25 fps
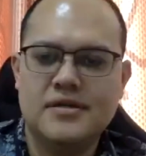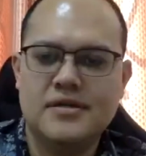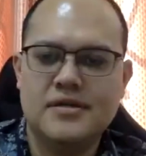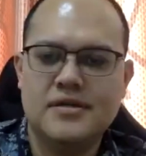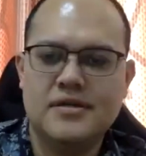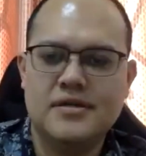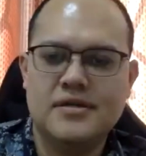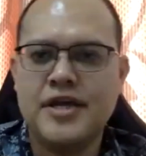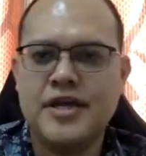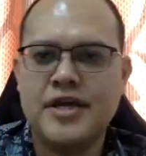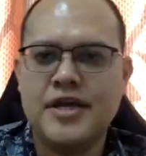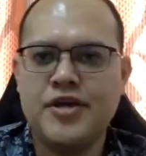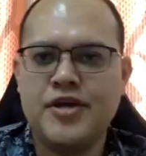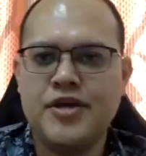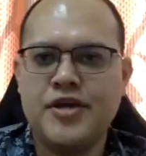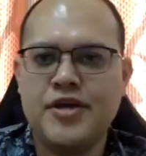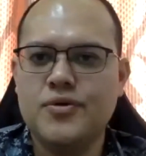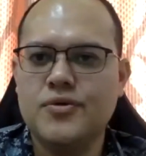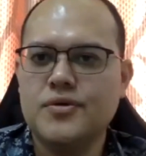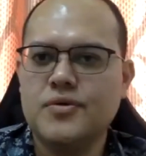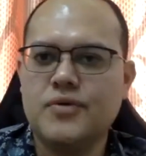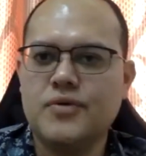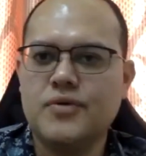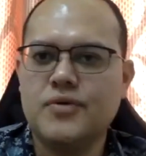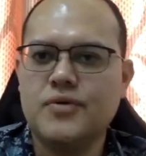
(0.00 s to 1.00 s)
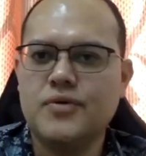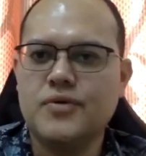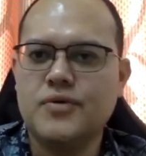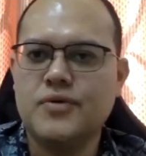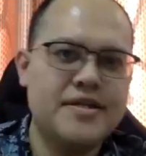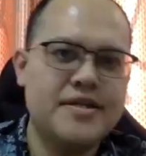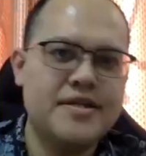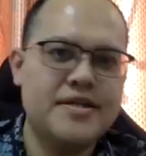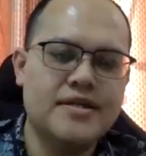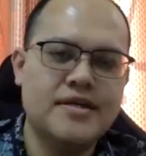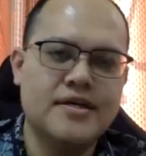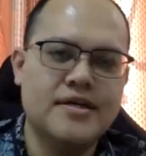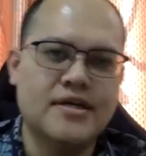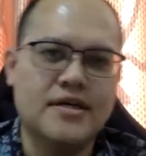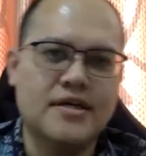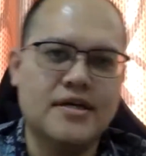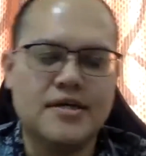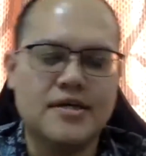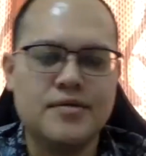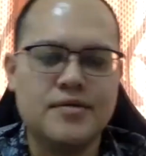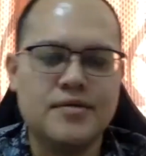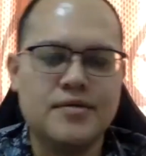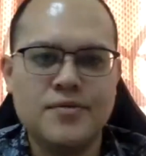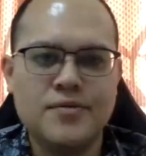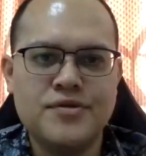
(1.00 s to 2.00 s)
Thank you, Walid,
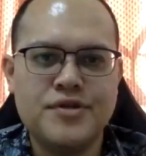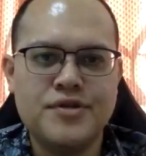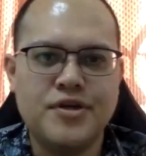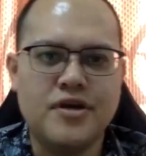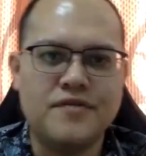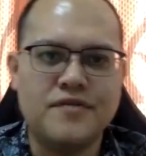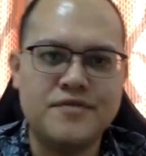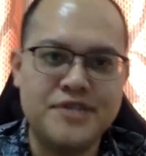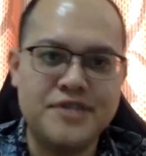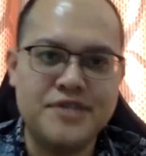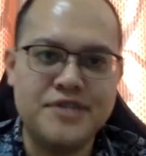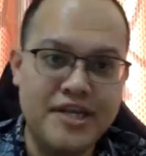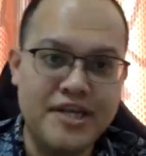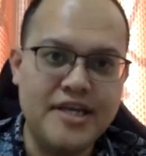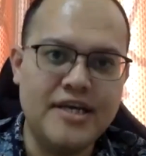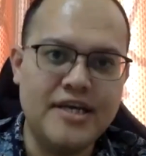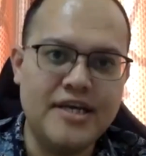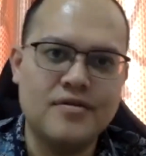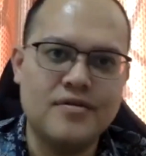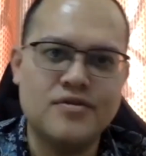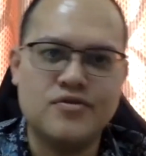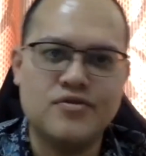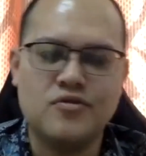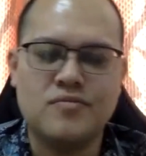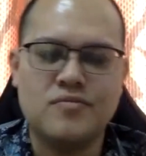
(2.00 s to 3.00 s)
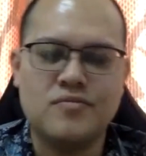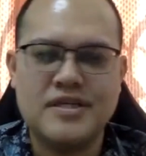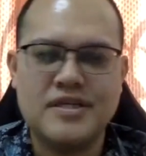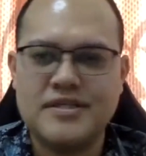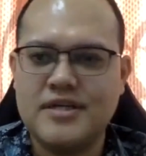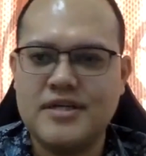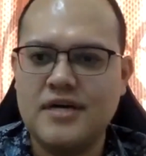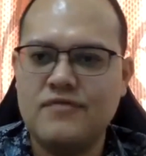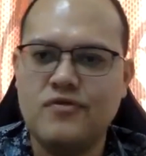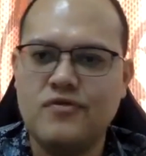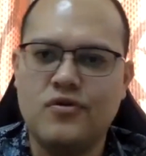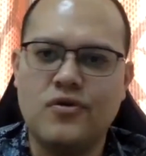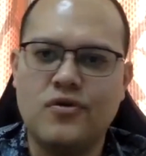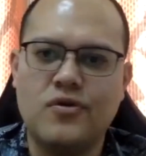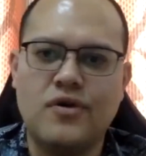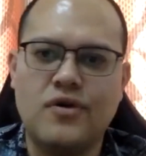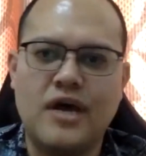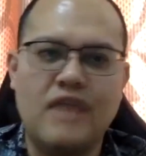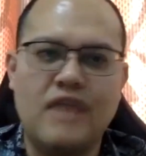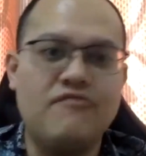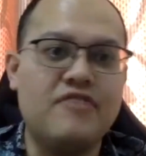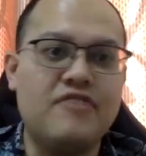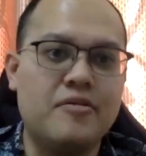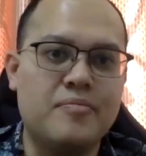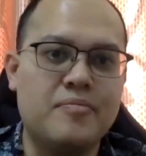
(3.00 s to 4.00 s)
University of Sydney, and also Masa for
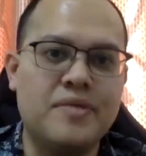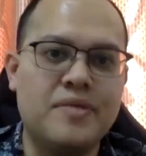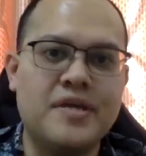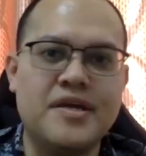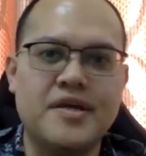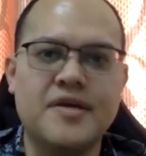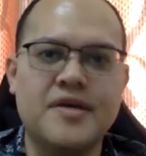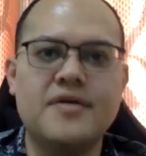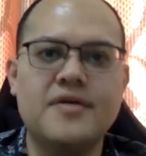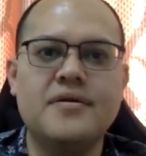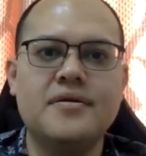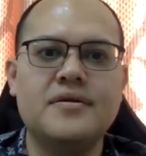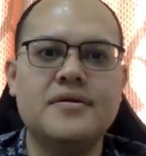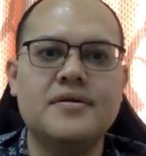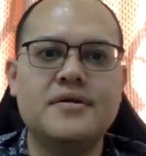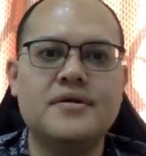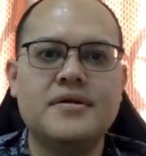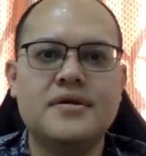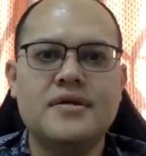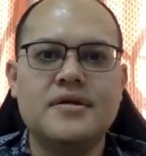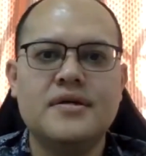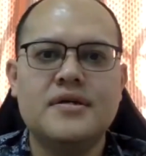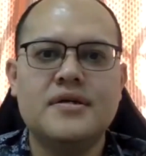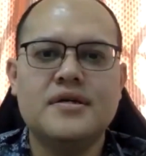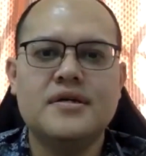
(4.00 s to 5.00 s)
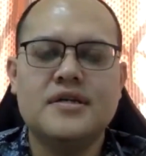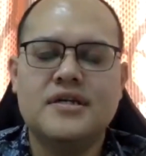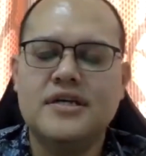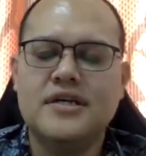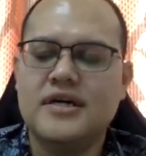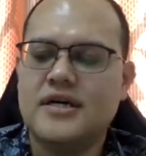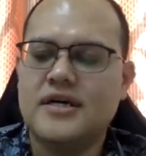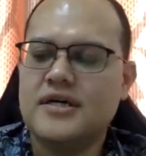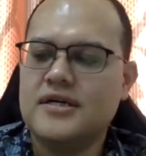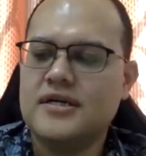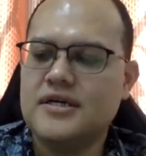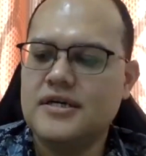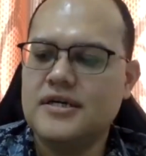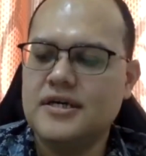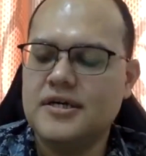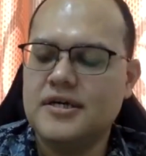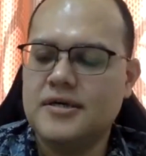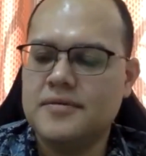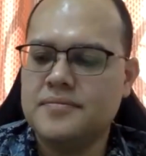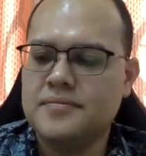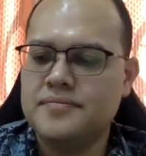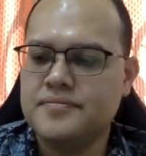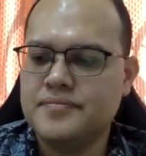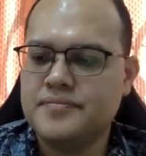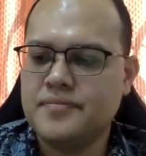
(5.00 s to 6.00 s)
having me here. Yeah,
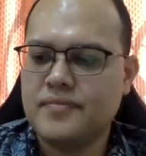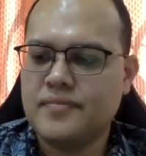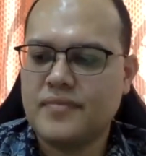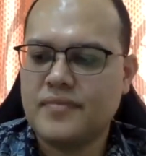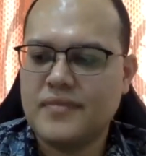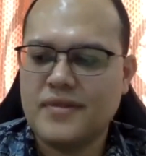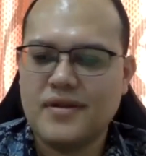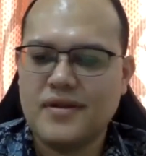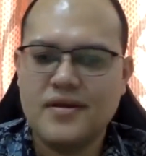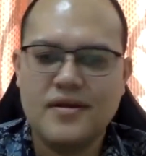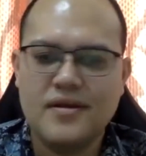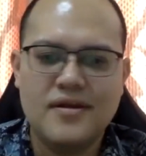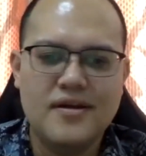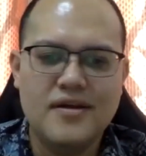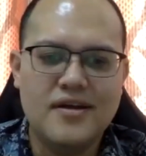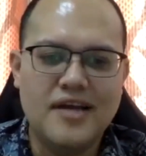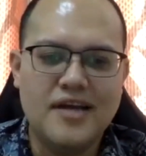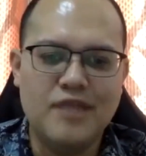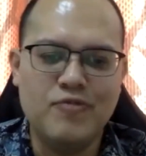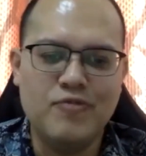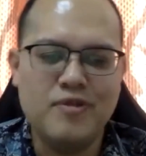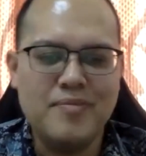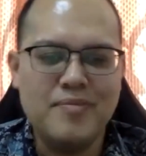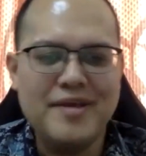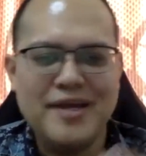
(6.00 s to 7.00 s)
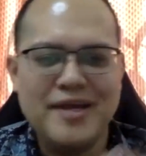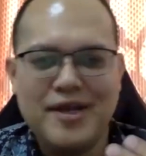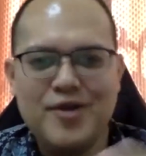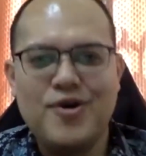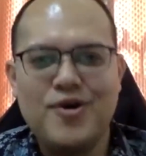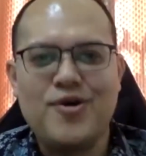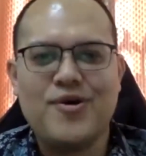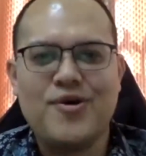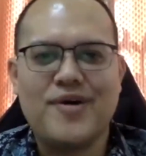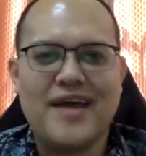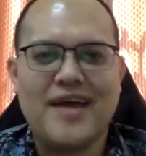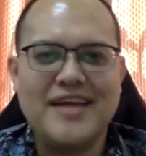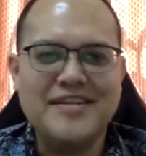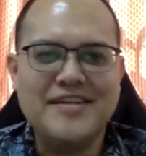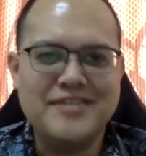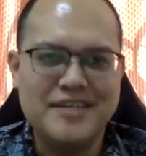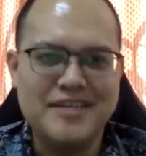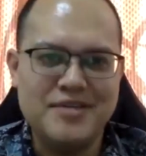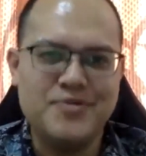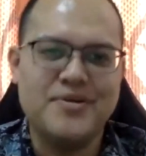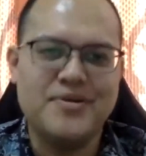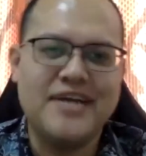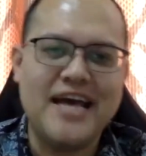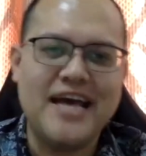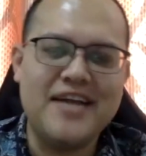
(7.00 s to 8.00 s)
it will be a long answer
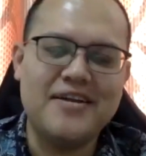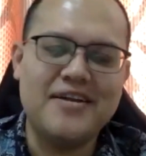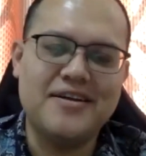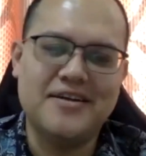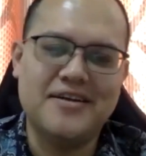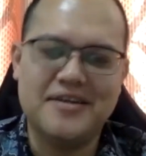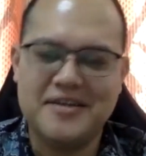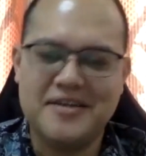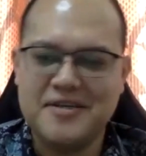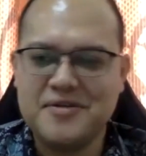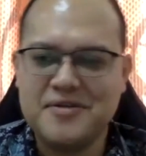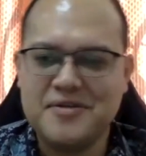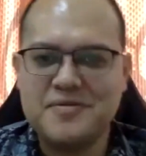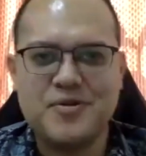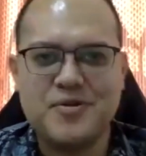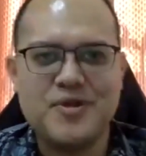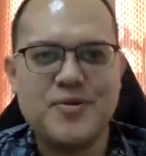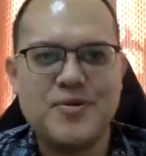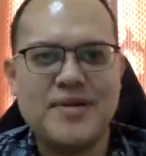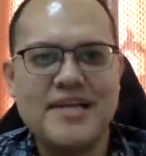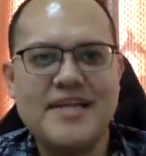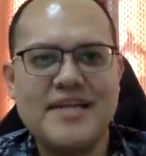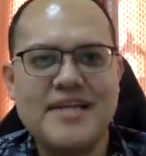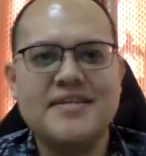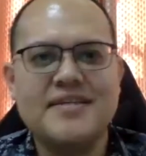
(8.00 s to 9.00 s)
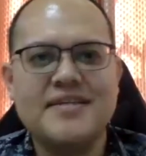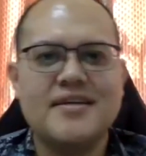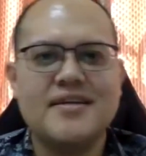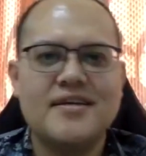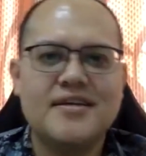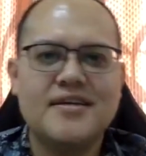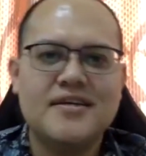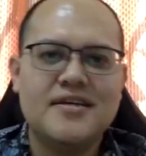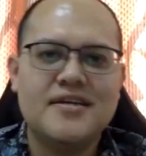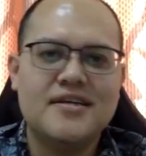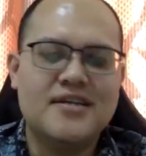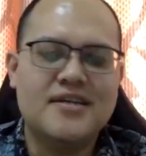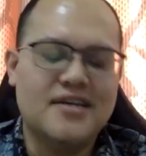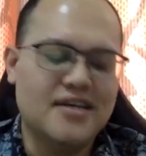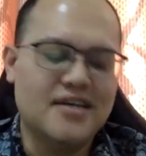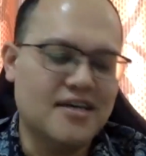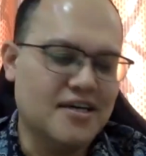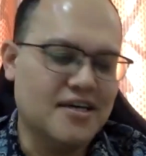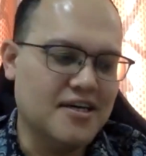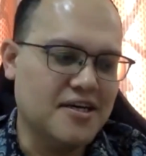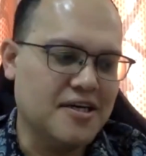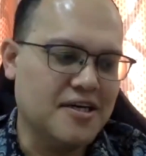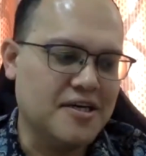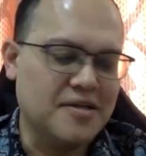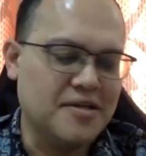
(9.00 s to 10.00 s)
to that, Dr. Walid.
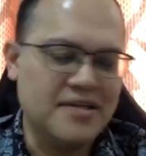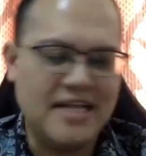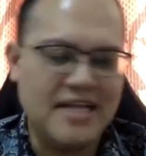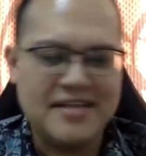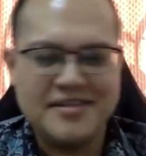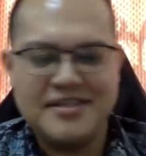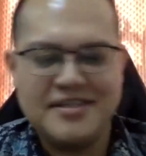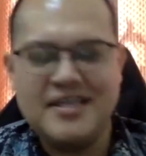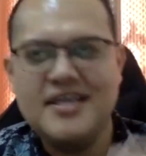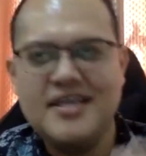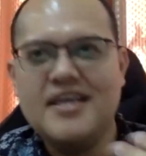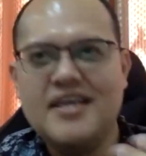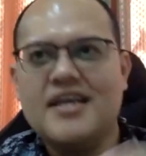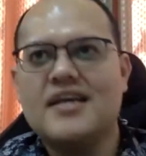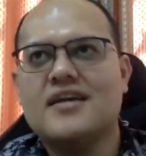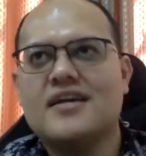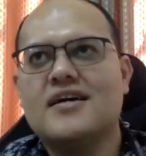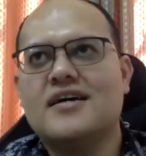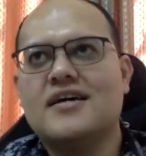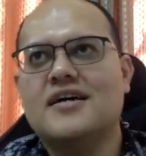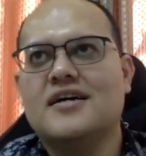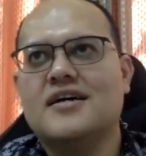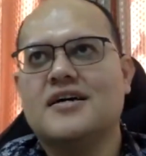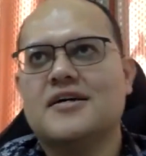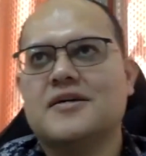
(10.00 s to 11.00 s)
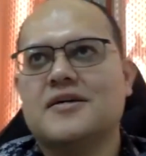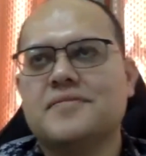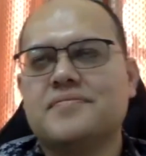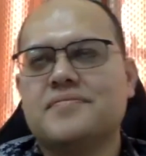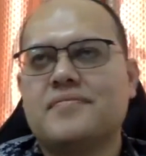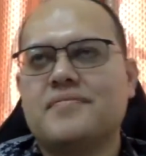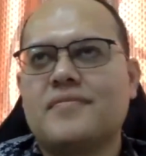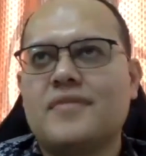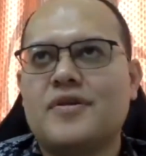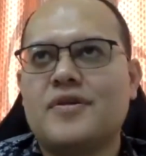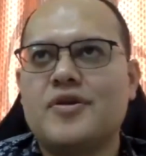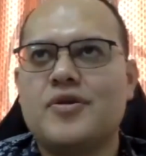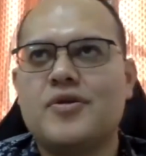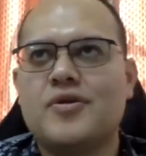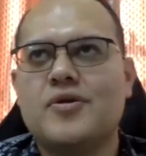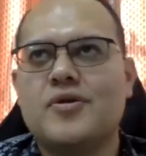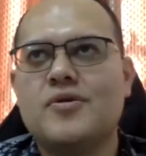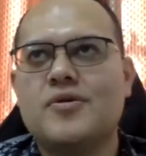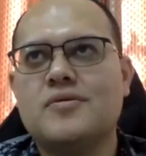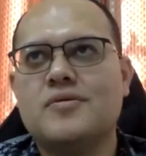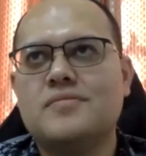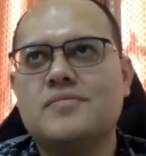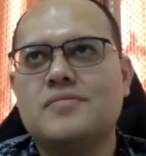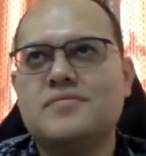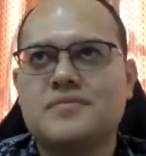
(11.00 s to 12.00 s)
Let's see,
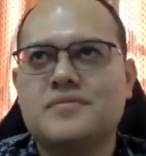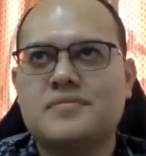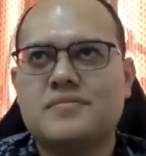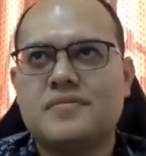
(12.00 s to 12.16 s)
the